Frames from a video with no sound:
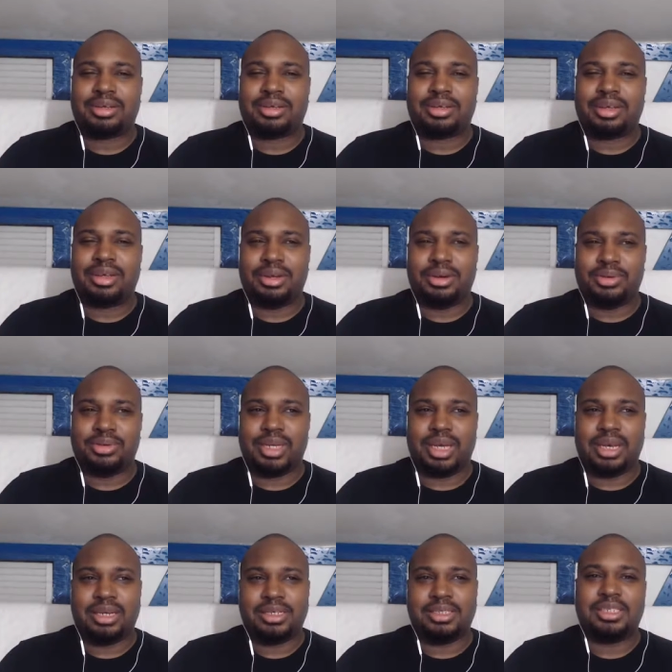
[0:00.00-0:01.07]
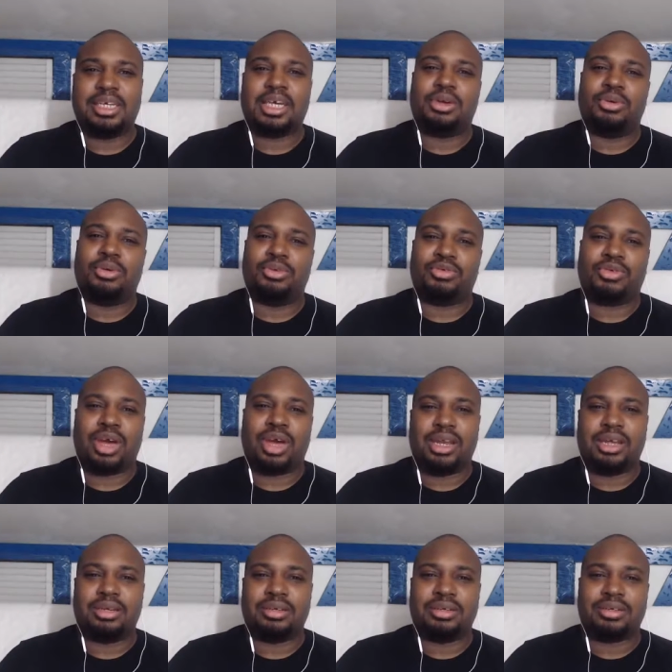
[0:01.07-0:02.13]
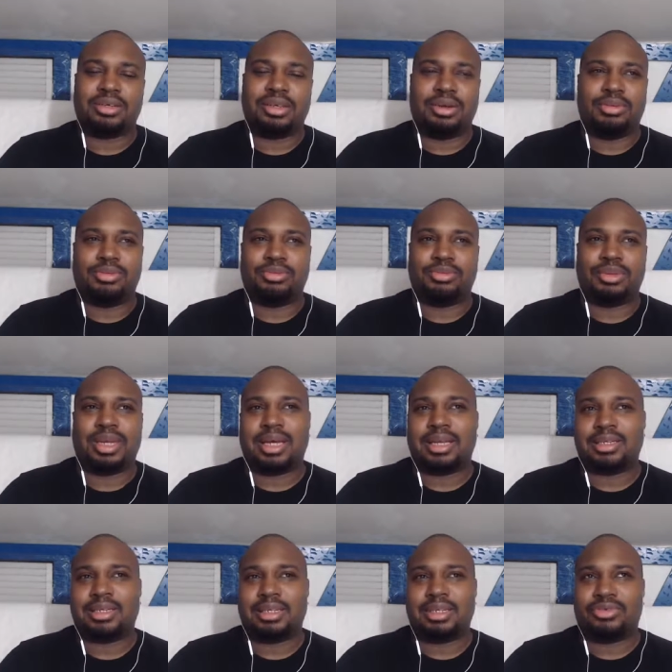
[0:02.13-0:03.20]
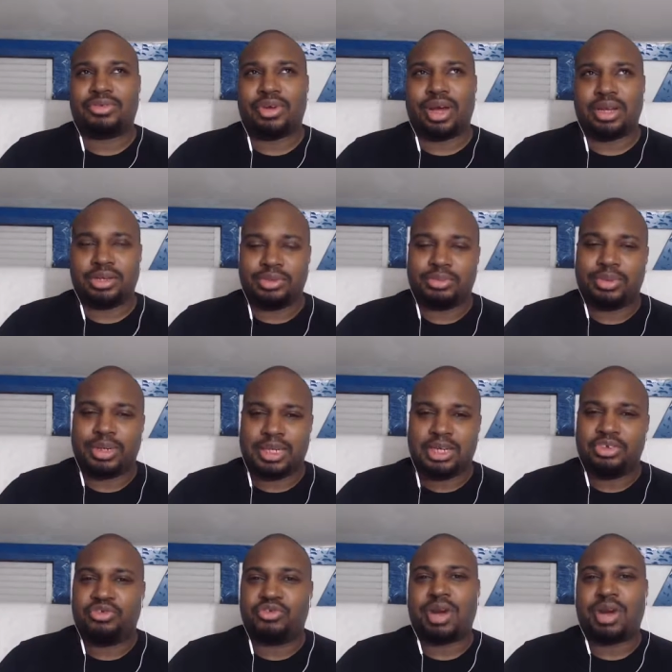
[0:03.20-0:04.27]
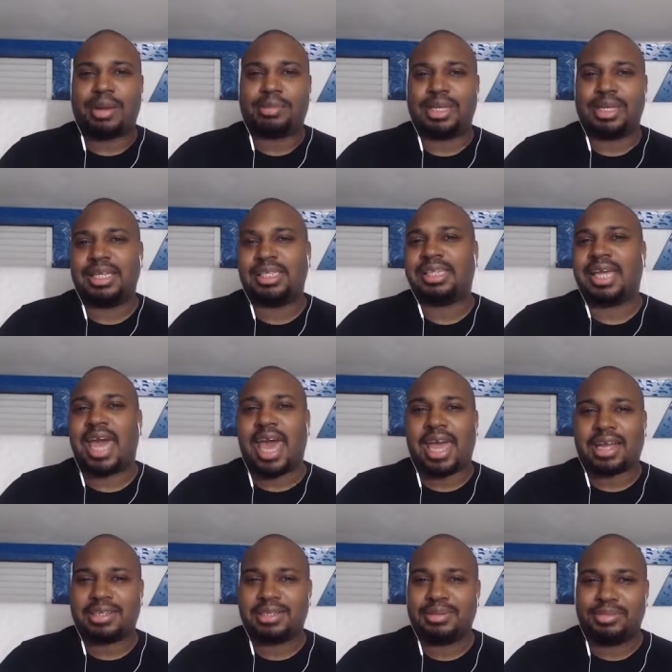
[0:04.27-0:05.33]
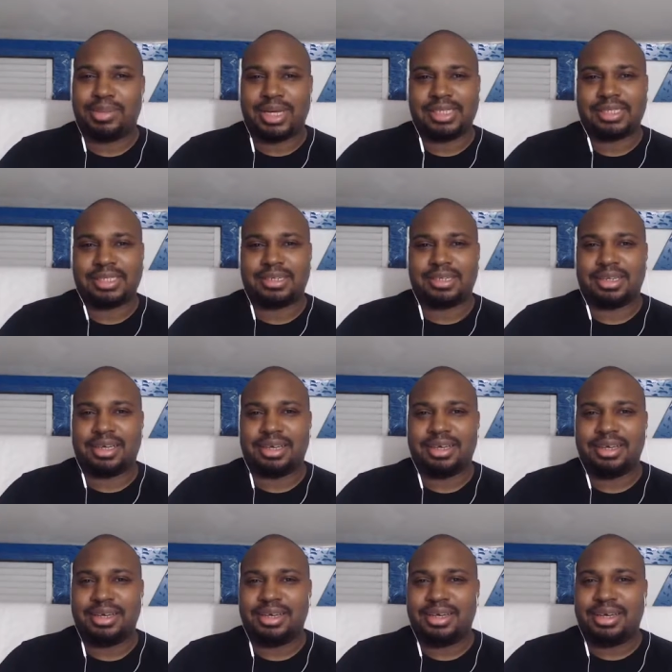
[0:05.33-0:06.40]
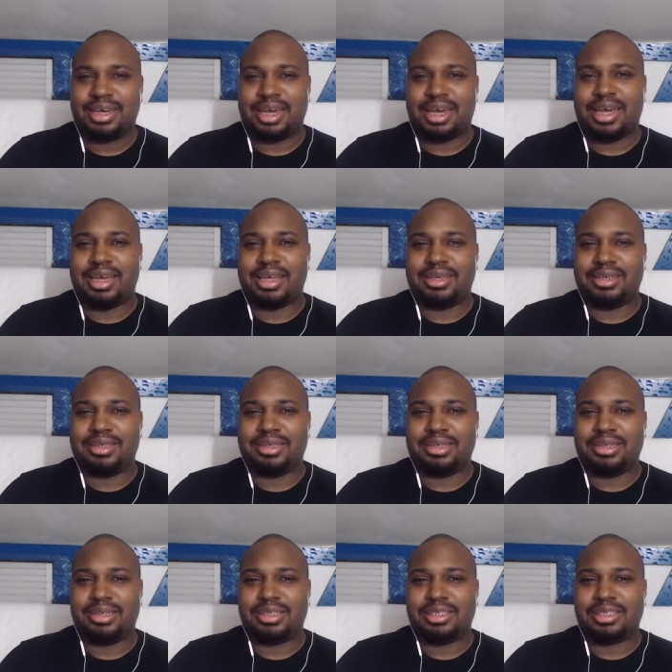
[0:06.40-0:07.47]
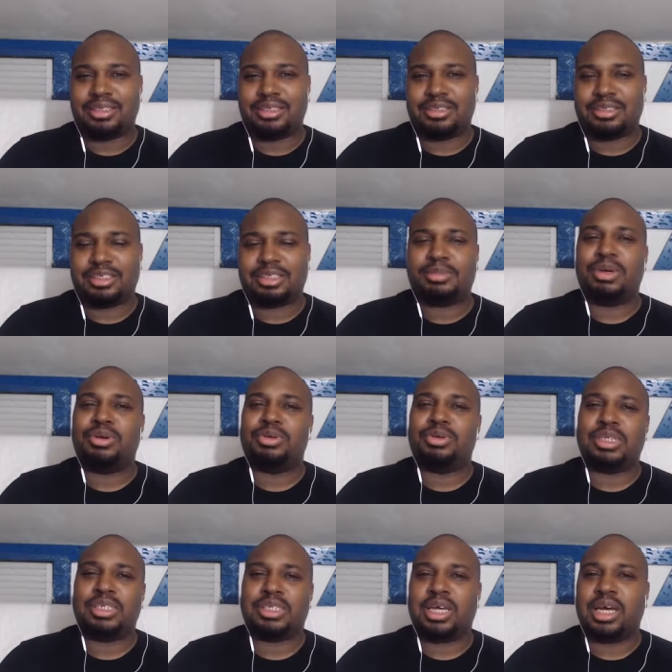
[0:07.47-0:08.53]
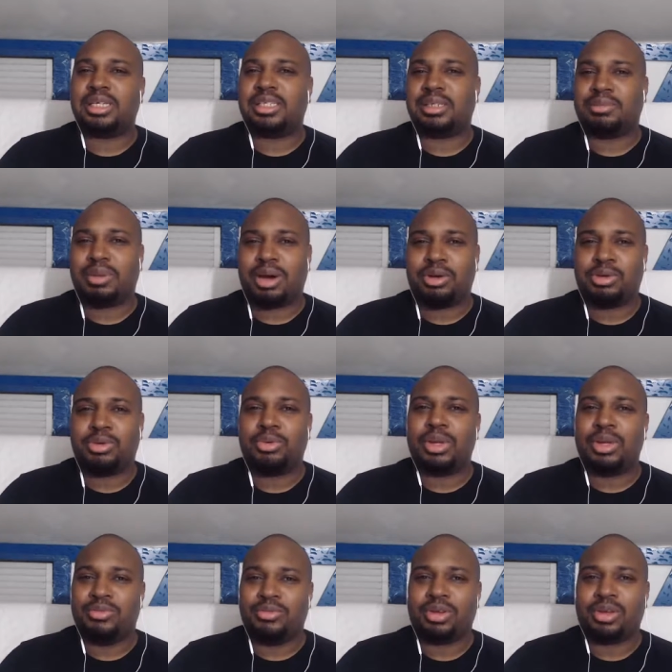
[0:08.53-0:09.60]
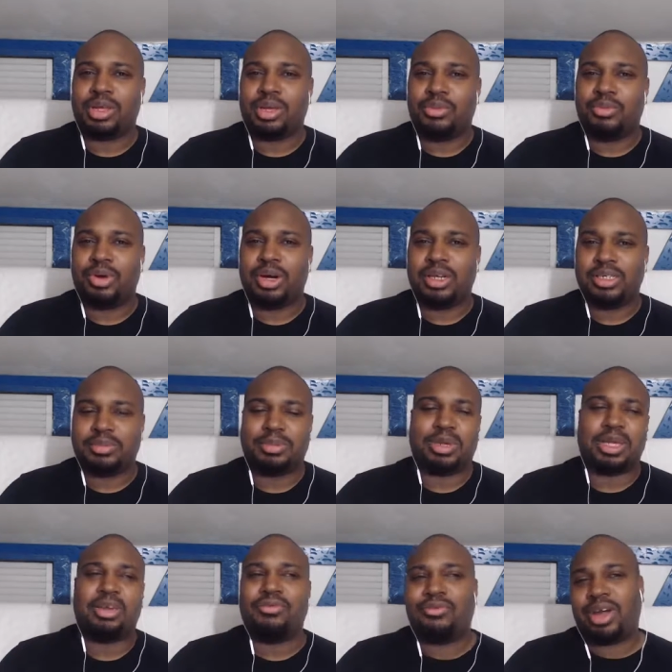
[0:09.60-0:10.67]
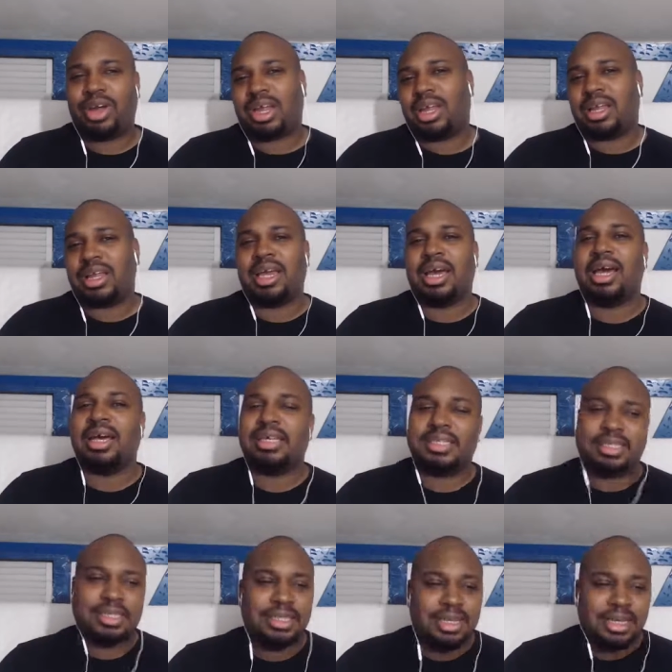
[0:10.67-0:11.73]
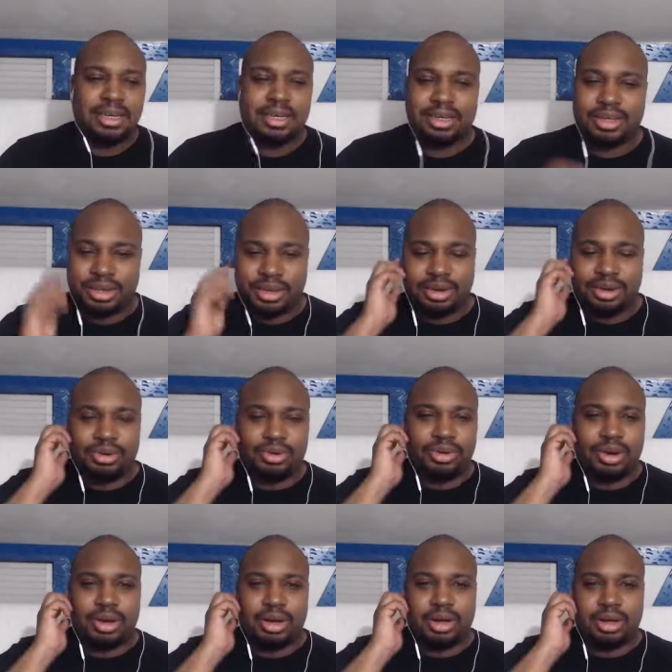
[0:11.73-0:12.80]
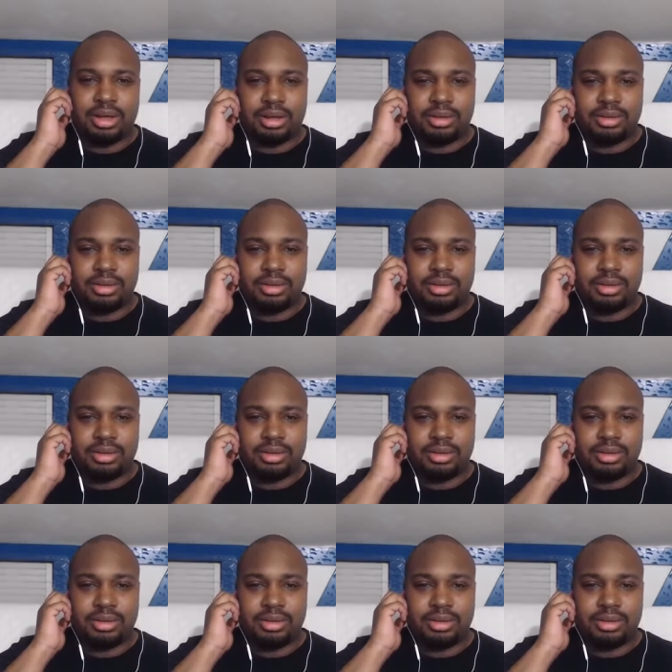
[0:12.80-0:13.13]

you know, then Ezekiel tried to, you know, well, not tried to, but he dropped his act basically and spilled his guts about who he really was. But he recognized, you know, uh,